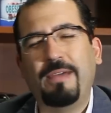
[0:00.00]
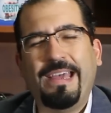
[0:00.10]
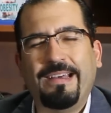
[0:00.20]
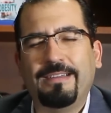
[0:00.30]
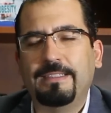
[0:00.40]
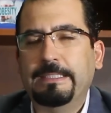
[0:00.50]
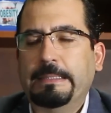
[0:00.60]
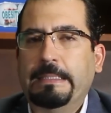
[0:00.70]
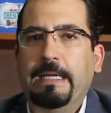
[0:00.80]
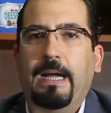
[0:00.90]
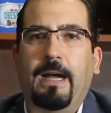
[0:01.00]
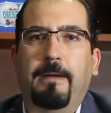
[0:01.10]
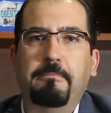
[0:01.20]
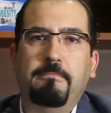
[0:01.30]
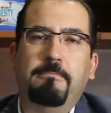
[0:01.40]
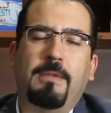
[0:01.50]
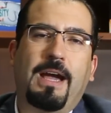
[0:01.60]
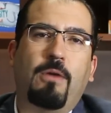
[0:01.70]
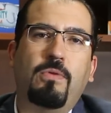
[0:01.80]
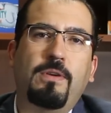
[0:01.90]
Well,
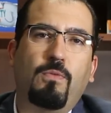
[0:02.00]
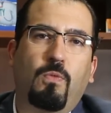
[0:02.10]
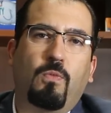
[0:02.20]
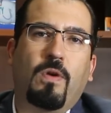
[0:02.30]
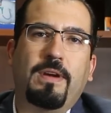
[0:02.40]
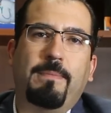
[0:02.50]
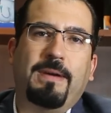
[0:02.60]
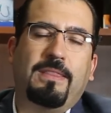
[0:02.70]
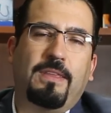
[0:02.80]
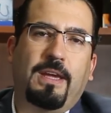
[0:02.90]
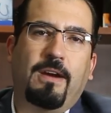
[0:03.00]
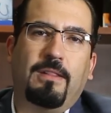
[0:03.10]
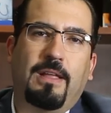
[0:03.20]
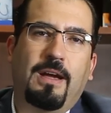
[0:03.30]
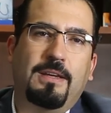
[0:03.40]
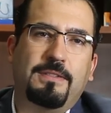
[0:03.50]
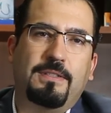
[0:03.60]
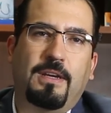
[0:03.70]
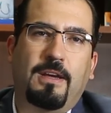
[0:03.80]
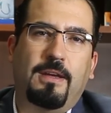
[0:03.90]
I wouldn't worry about the hair loss.